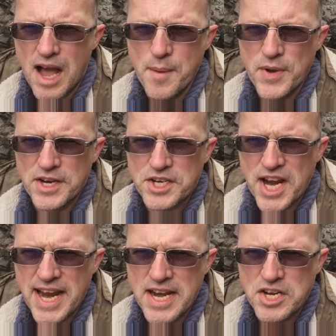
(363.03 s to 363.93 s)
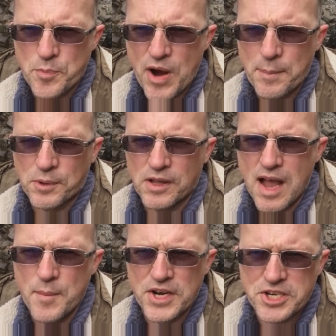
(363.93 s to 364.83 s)
climate change, abrupt
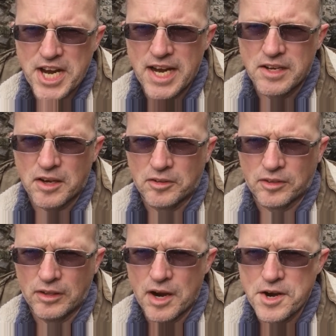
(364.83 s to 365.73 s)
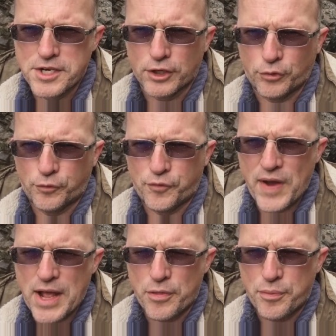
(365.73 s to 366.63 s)
climate change, as the largest
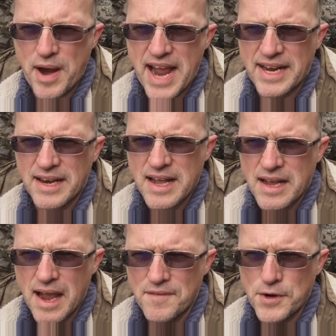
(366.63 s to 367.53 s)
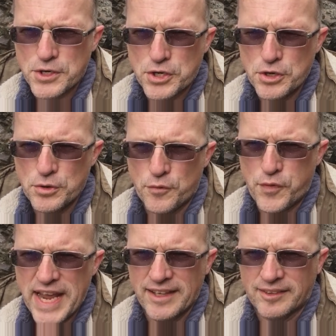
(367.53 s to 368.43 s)
threat ever to
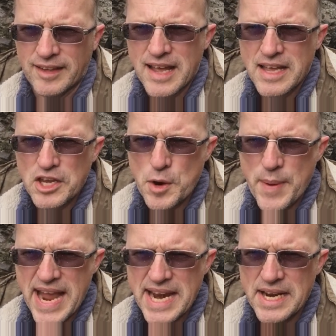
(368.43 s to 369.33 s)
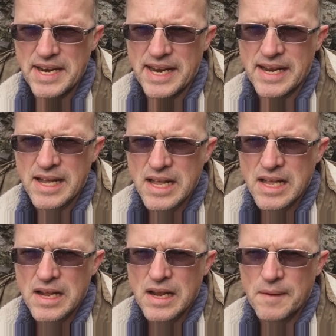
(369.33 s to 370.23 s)
face humanity.
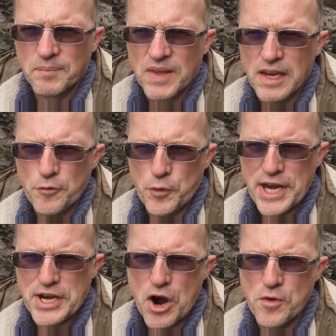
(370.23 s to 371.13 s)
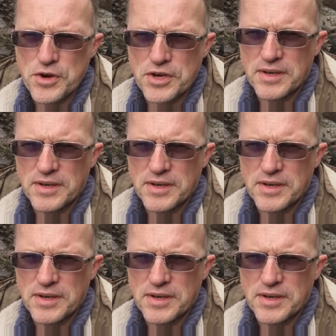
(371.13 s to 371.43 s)
If we don't